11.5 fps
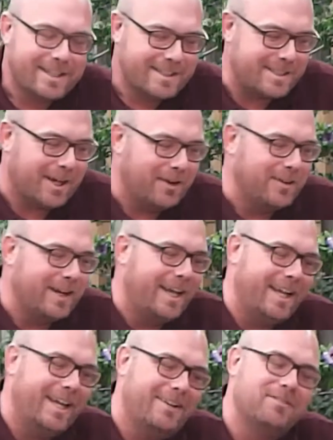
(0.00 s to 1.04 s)

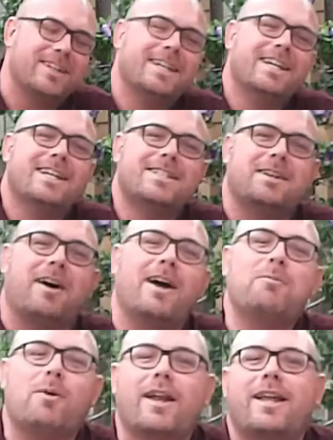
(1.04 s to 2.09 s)

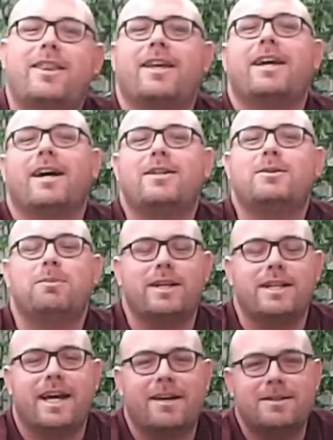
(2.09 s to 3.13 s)
So, what I think I should put
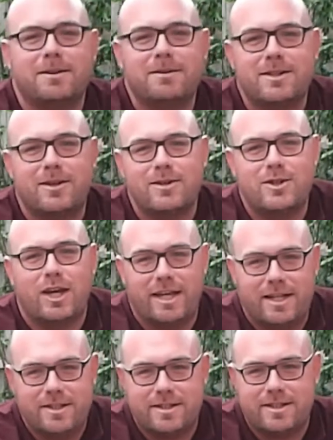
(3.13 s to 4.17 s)
it down to is good
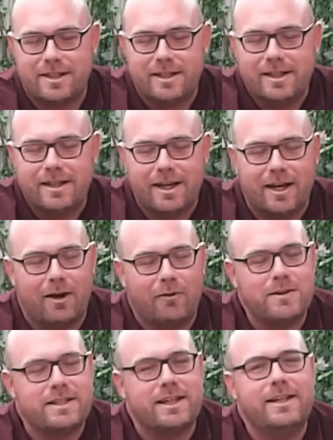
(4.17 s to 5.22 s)
genes.
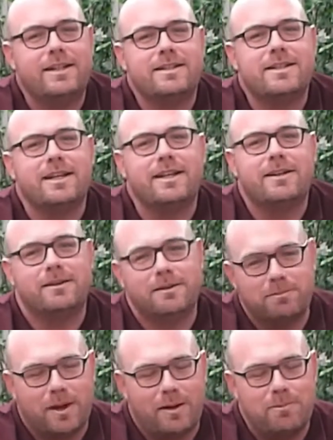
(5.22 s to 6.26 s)
Obviously, take
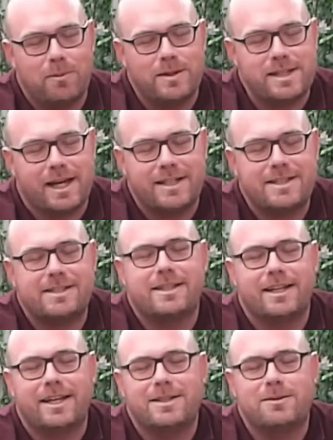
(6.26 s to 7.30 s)
my mum and dad's
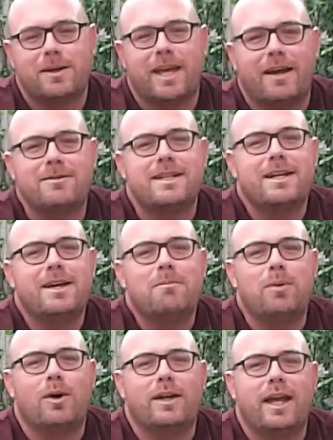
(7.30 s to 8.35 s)
into account,
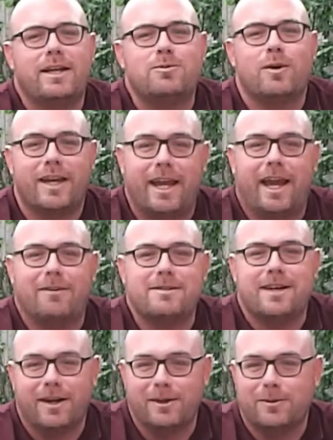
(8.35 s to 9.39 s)
but it's working
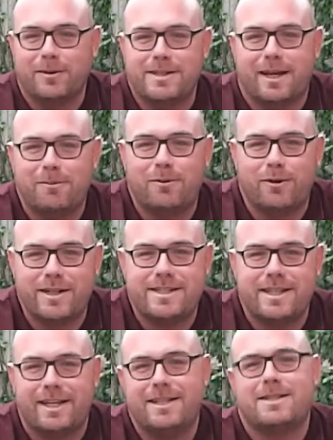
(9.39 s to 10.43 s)
outside all the time,
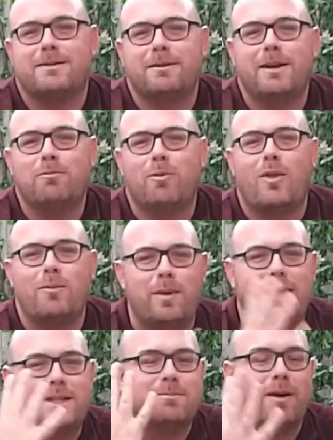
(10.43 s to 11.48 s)
Chris. Weather
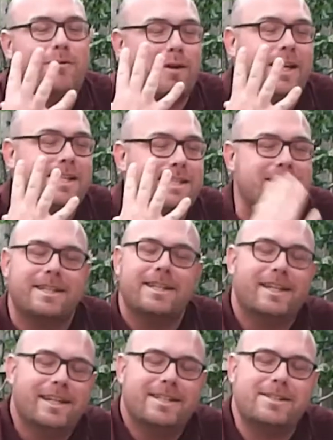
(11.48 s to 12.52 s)
beats my face,
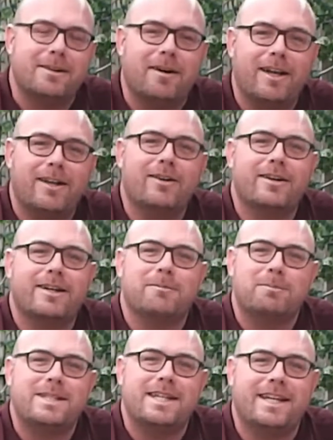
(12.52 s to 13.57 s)
so I look
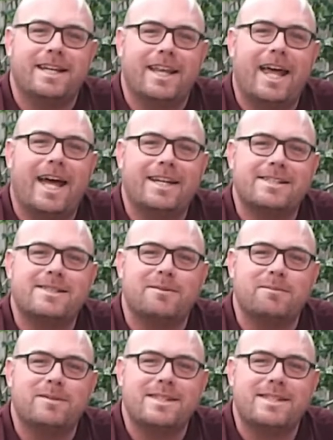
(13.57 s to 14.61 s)
particularly
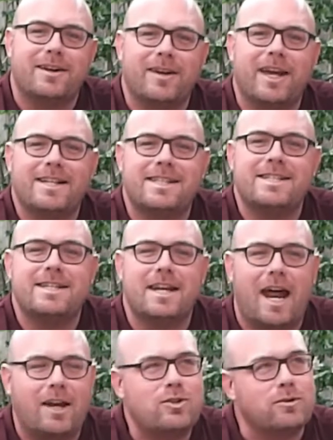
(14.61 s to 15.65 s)
handsome. So yes, it's
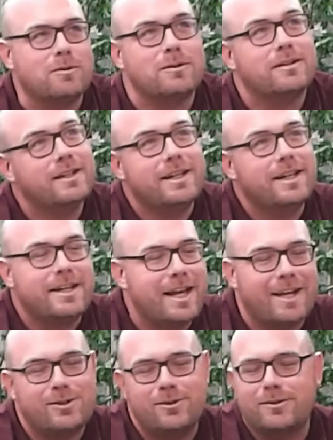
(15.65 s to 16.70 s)
natural
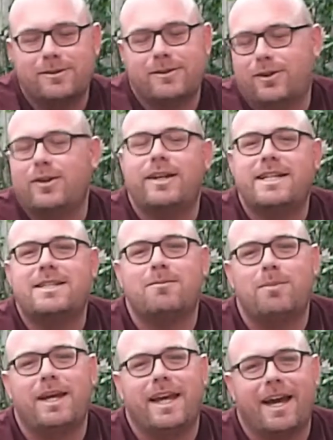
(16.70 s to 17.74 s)
goodness of
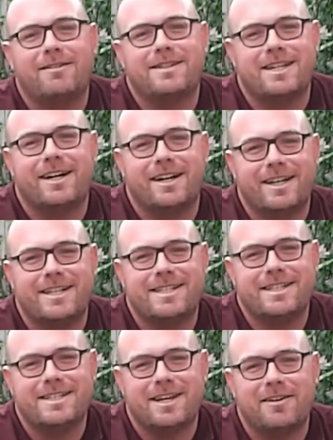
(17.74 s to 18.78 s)
being
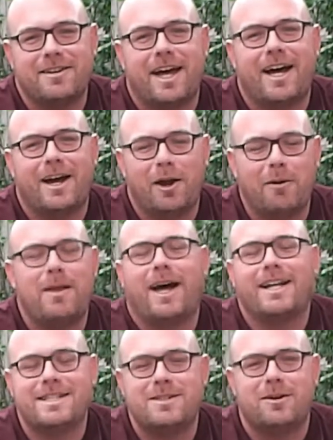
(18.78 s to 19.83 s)
outside. So I hope that
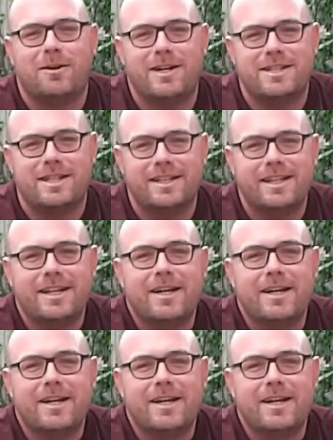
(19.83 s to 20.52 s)
answers your question.